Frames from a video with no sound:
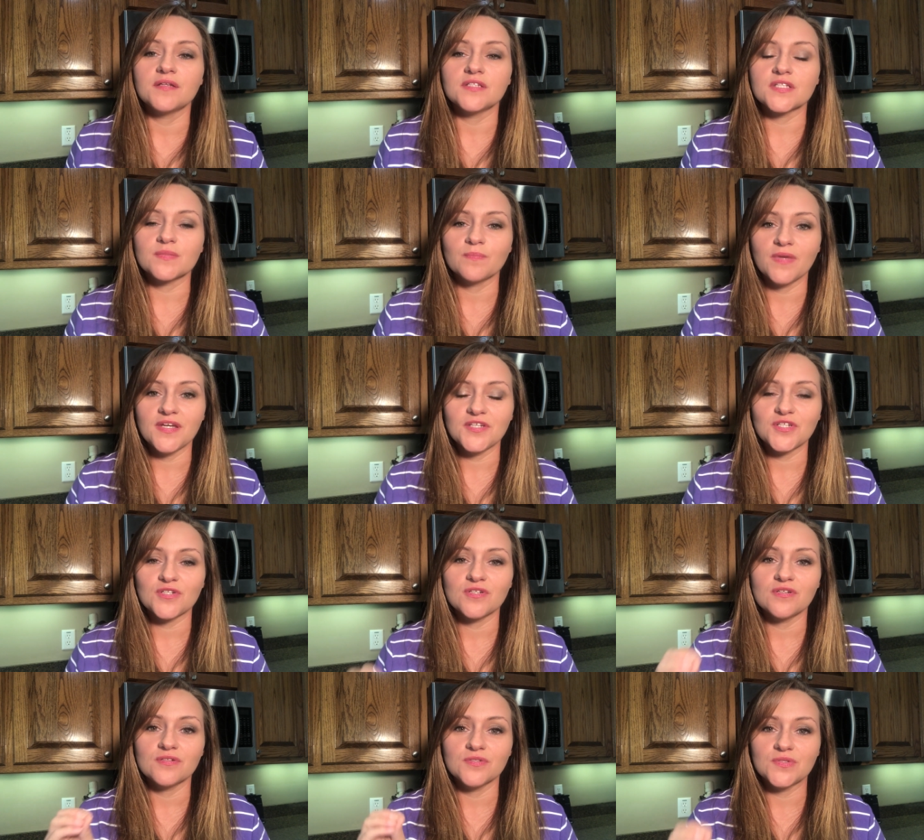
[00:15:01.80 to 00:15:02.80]
Just make
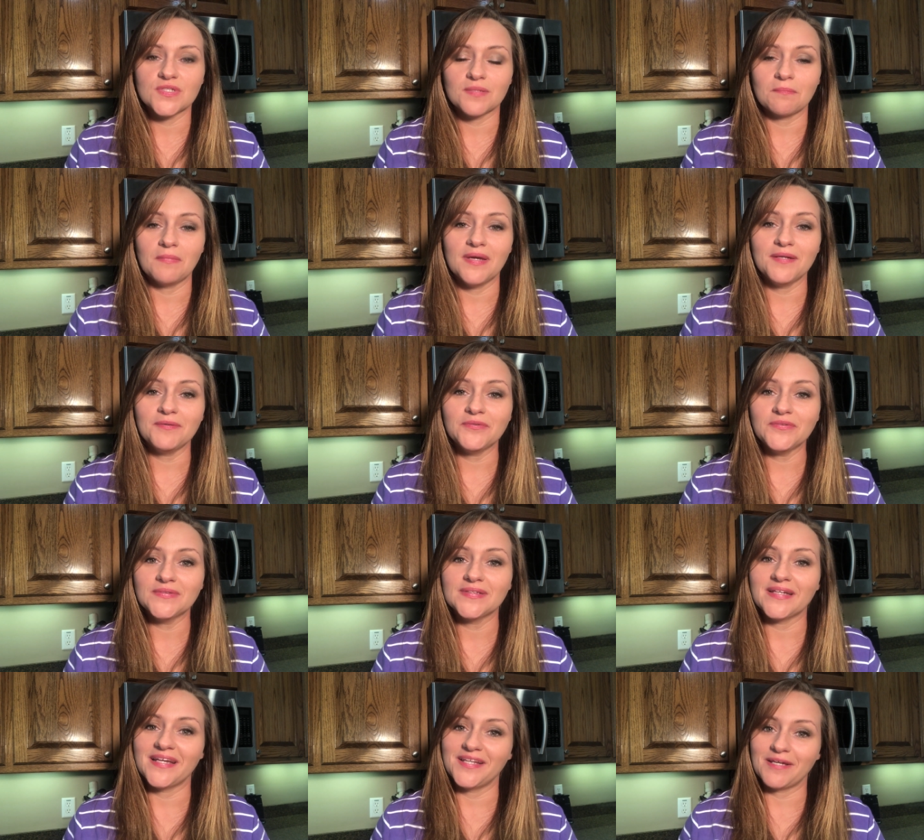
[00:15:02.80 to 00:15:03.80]
sure you're using metal
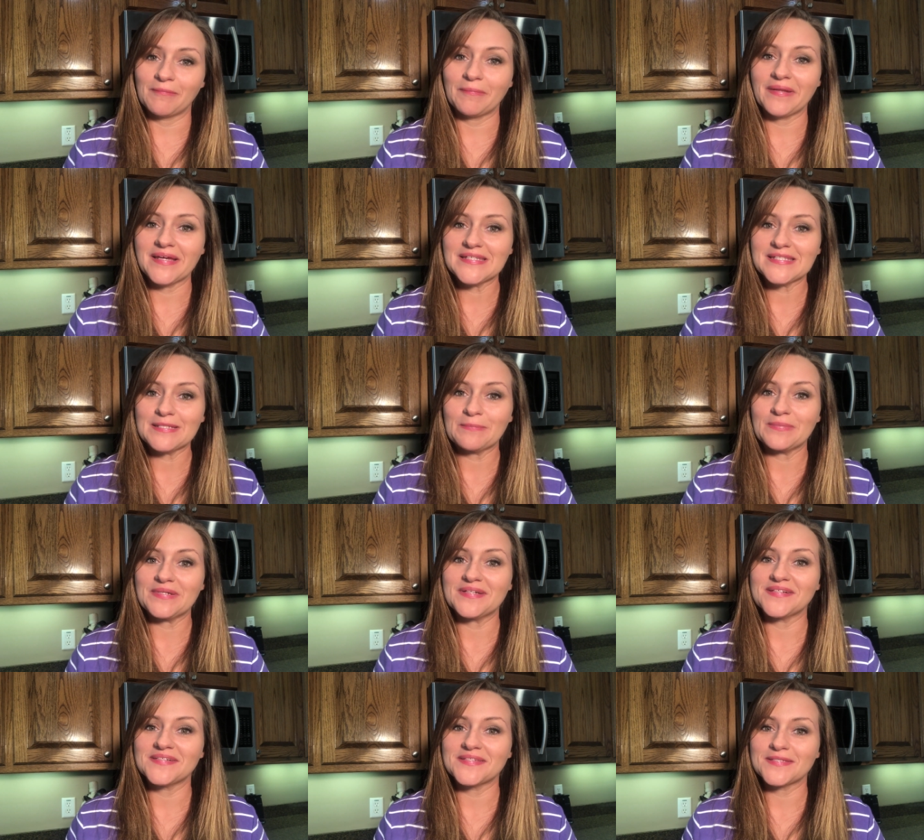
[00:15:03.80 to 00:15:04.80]
and not plastic,
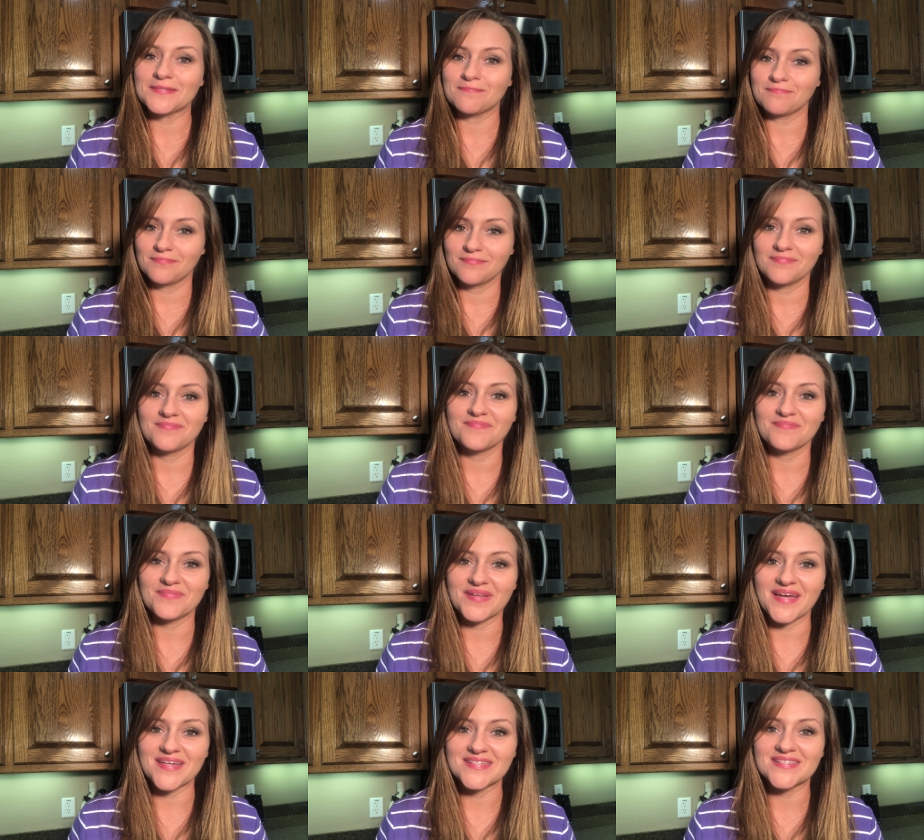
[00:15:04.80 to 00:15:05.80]
because
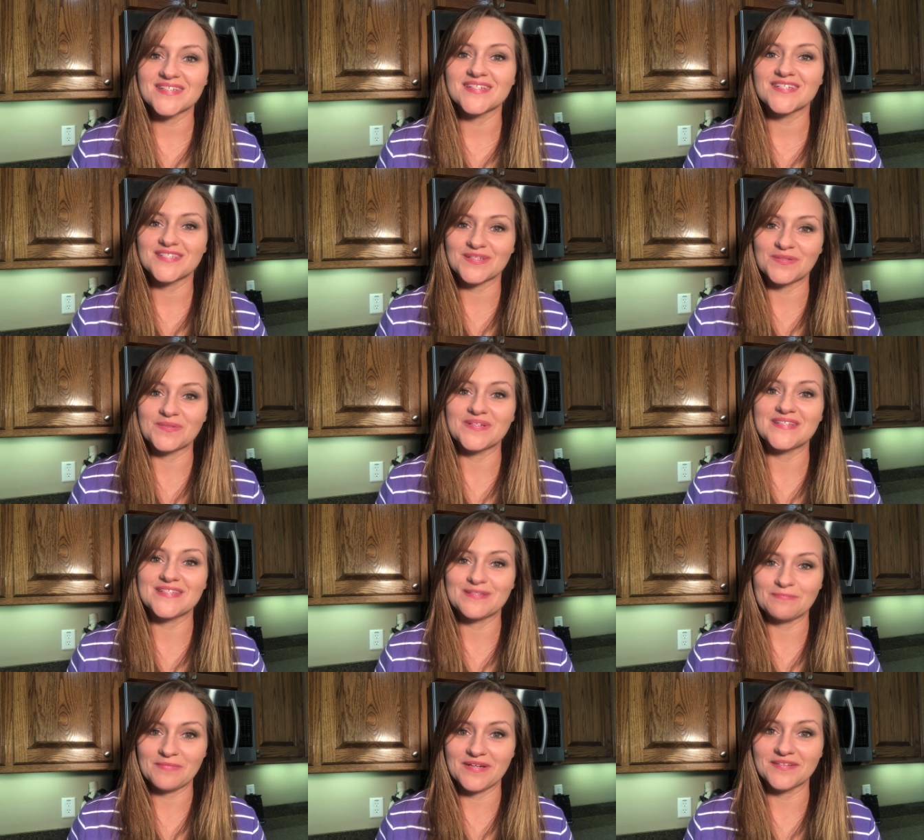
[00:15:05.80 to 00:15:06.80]
plastic is going
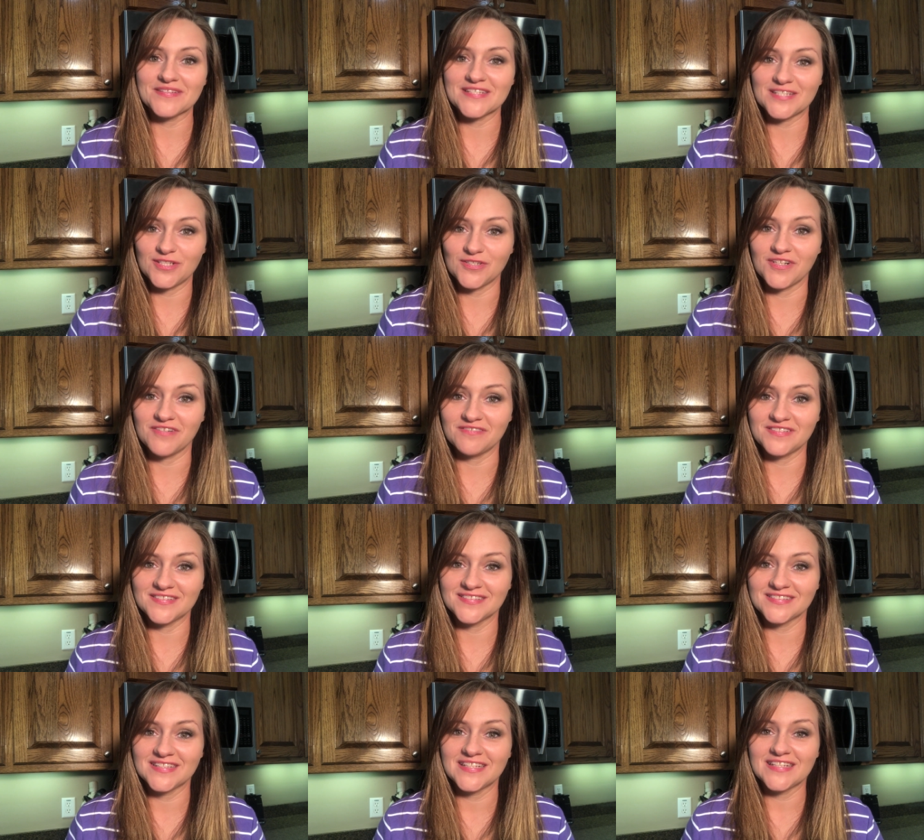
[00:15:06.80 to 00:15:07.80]
to melt in your oven.